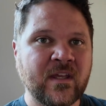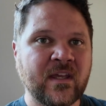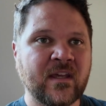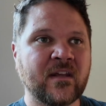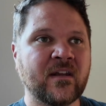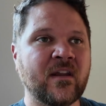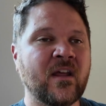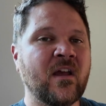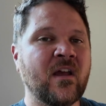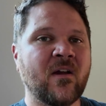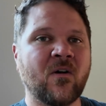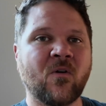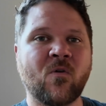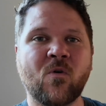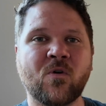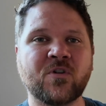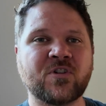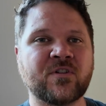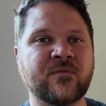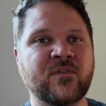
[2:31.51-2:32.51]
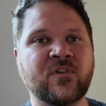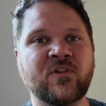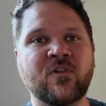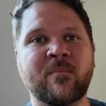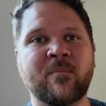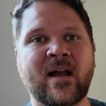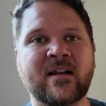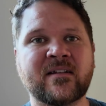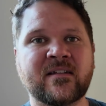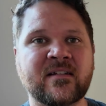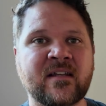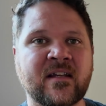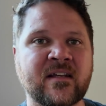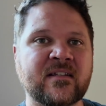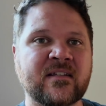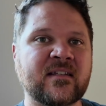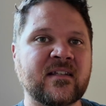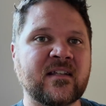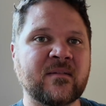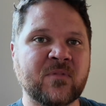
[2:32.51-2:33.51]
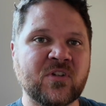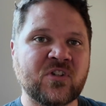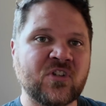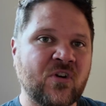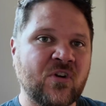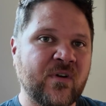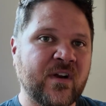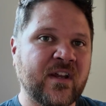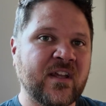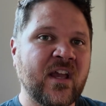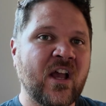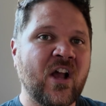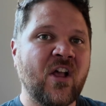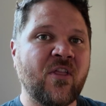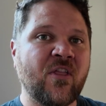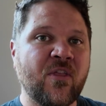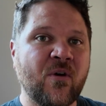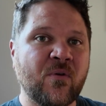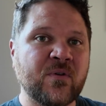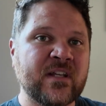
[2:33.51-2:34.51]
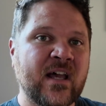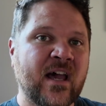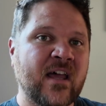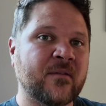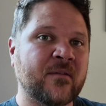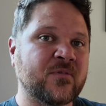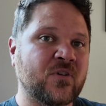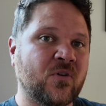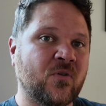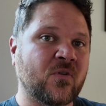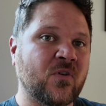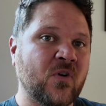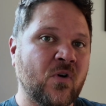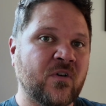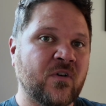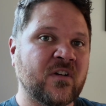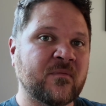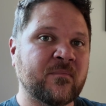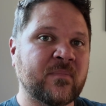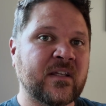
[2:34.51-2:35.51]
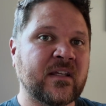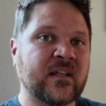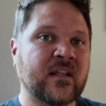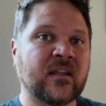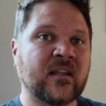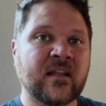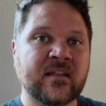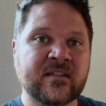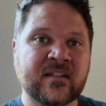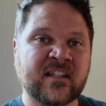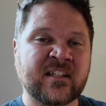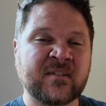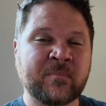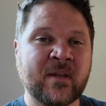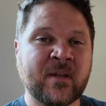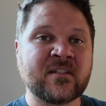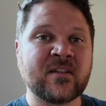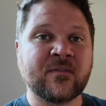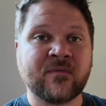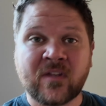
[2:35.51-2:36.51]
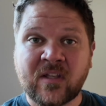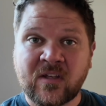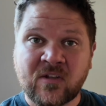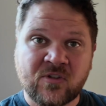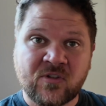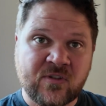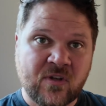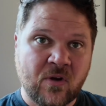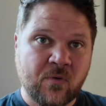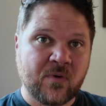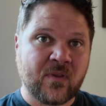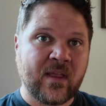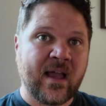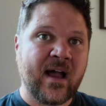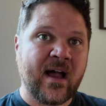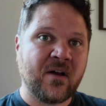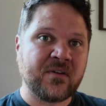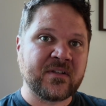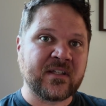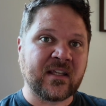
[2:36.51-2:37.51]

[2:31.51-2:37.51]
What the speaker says: Of course, if you go back to Tennessee, Missouri, those items are going to be less expensive, and so are the housing.